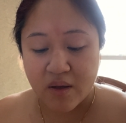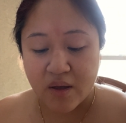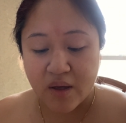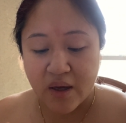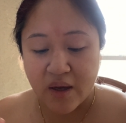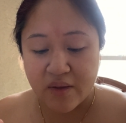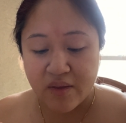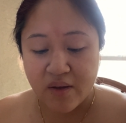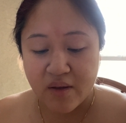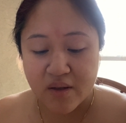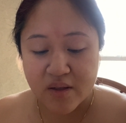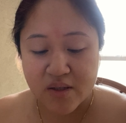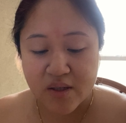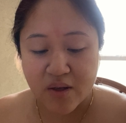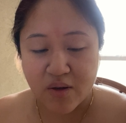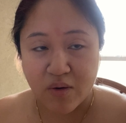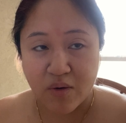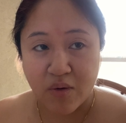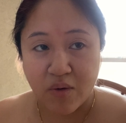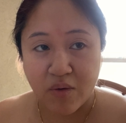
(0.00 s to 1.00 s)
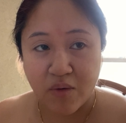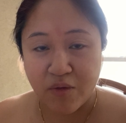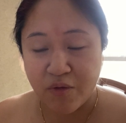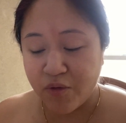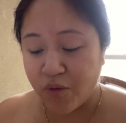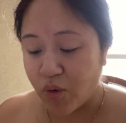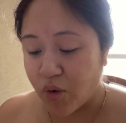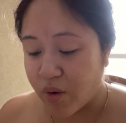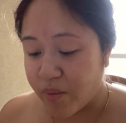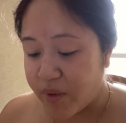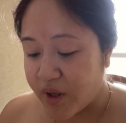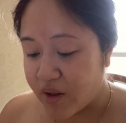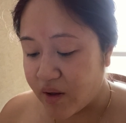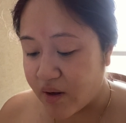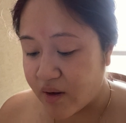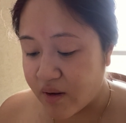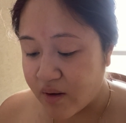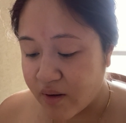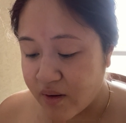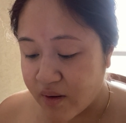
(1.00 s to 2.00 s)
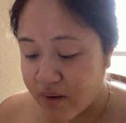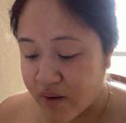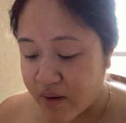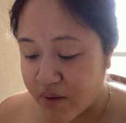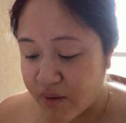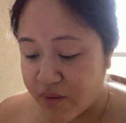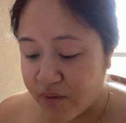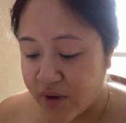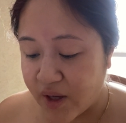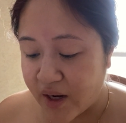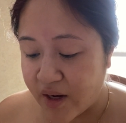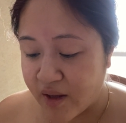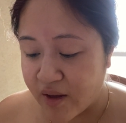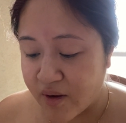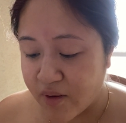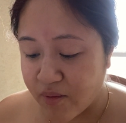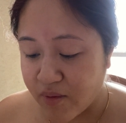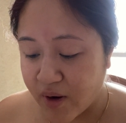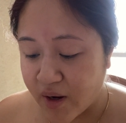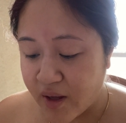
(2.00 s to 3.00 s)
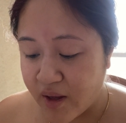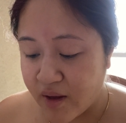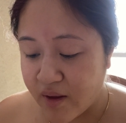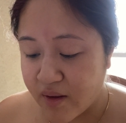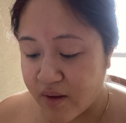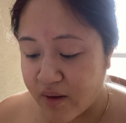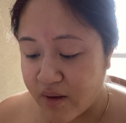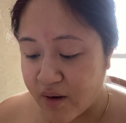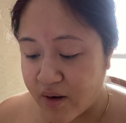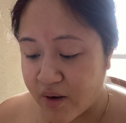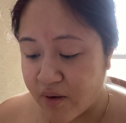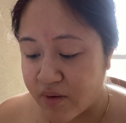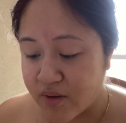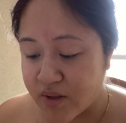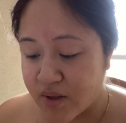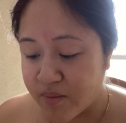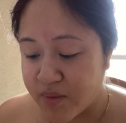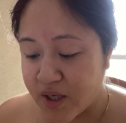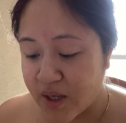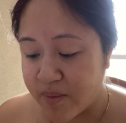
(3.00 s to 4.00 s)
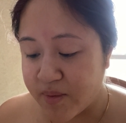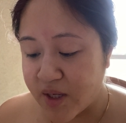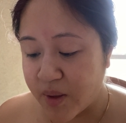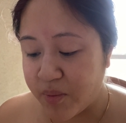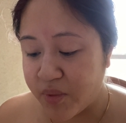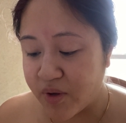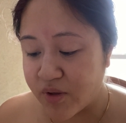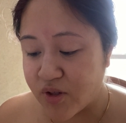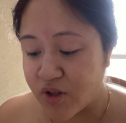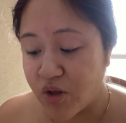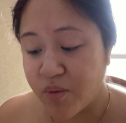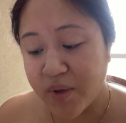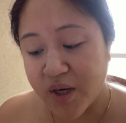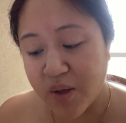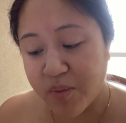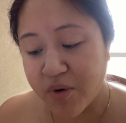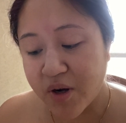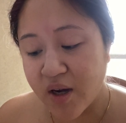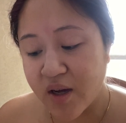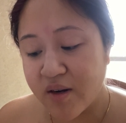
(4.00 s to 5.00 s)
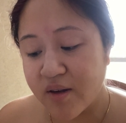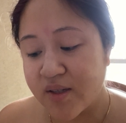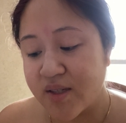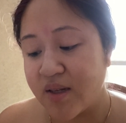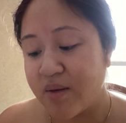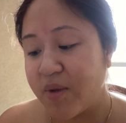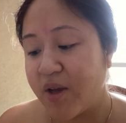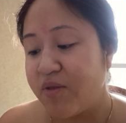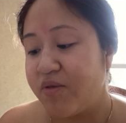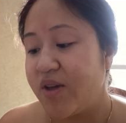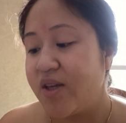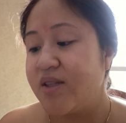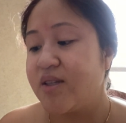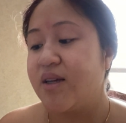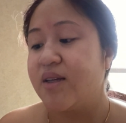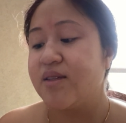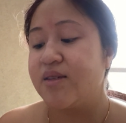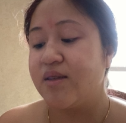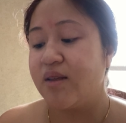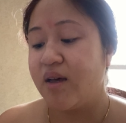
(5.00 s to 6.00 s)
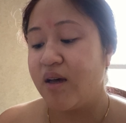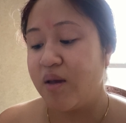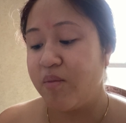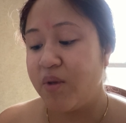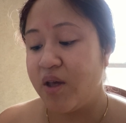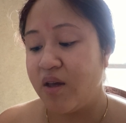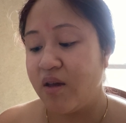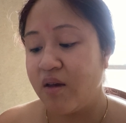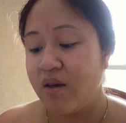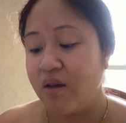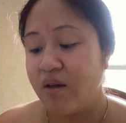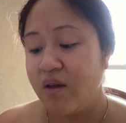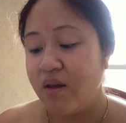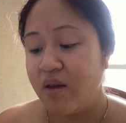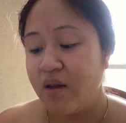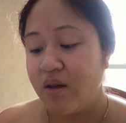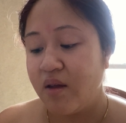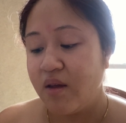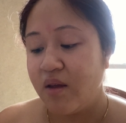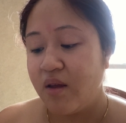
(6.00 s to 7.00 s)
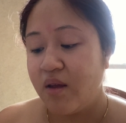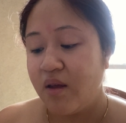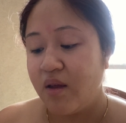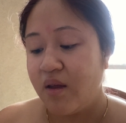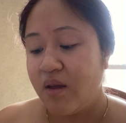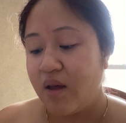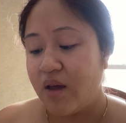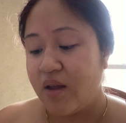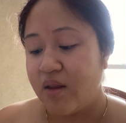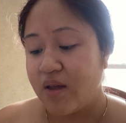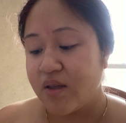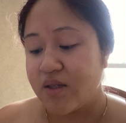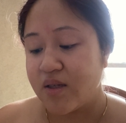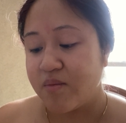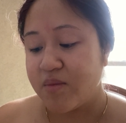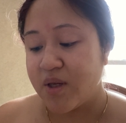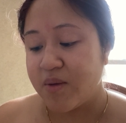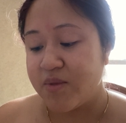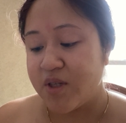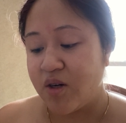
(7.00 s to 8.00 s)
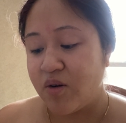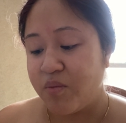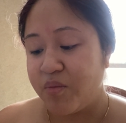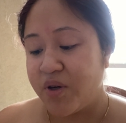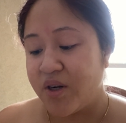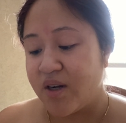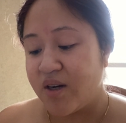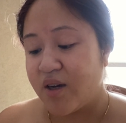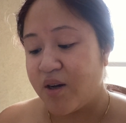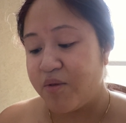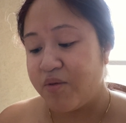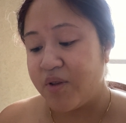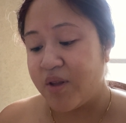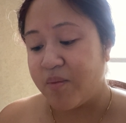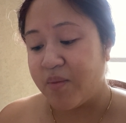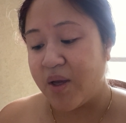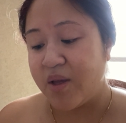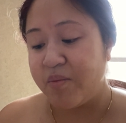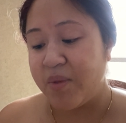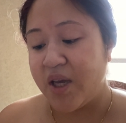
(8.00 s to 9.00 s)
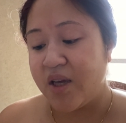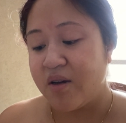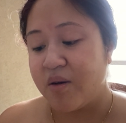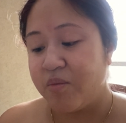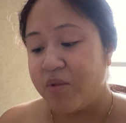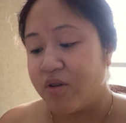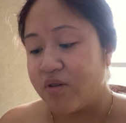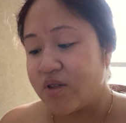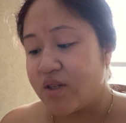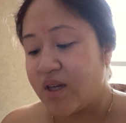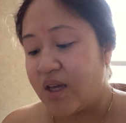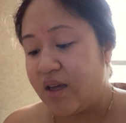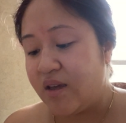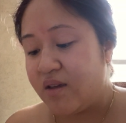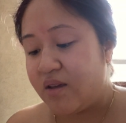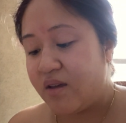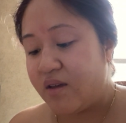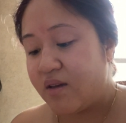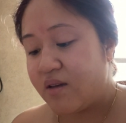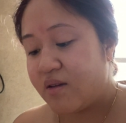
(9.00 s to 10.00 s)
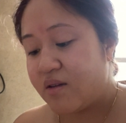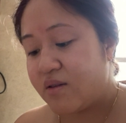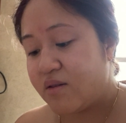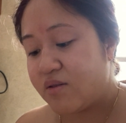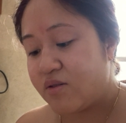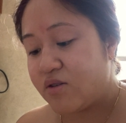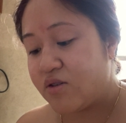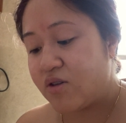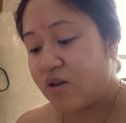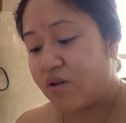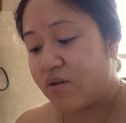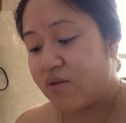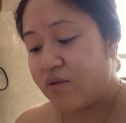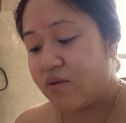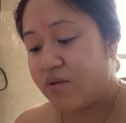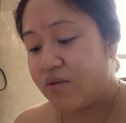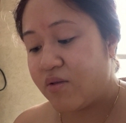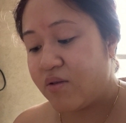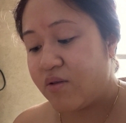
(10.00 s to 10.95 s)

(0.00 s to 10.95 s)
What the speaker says: I think it's like a whole formula of getting it right. You know, sometimes I put too many products and my face gets slimy, and then sometimes I don't put enough and then my makeup looks cakey. So